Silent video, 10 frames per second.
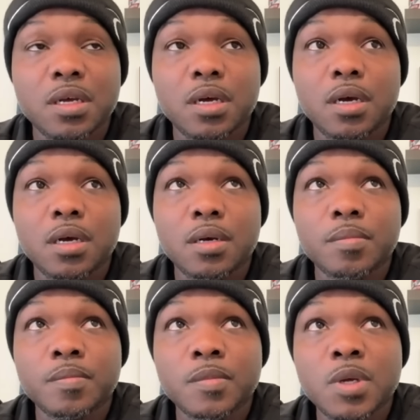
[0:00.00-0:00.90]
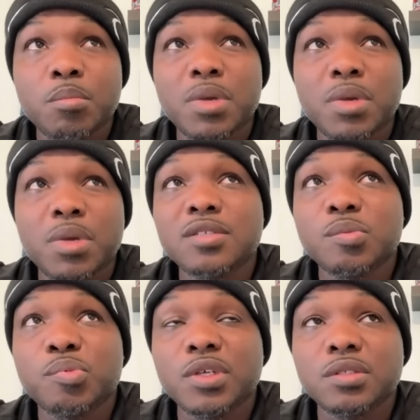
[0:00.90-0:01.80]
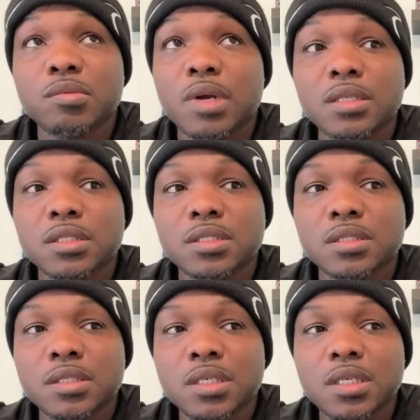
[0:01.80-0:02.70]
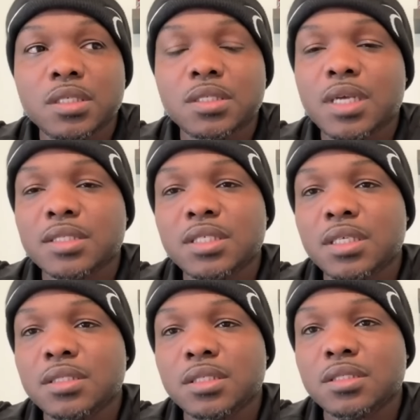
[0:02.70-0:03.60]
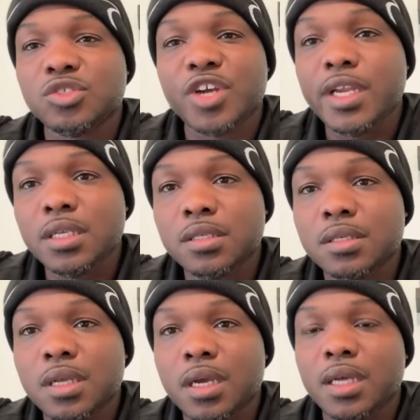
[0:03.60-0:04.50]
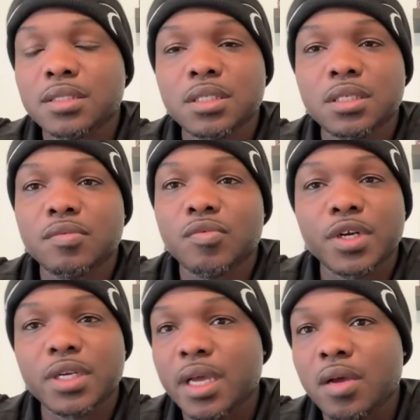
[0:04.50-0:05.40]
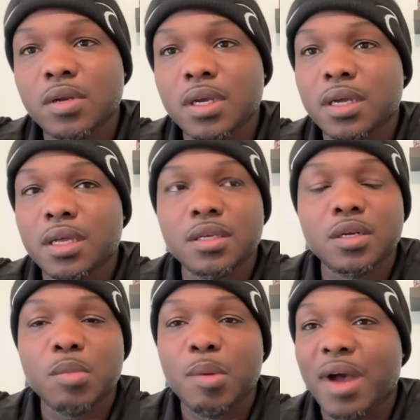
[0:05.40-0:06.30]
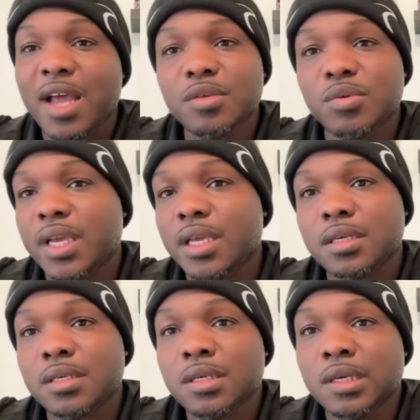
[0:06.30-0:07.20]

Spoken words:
But it got to a point to where I just got sick of just training. I got sick of working out. I got, you know, my body would ache.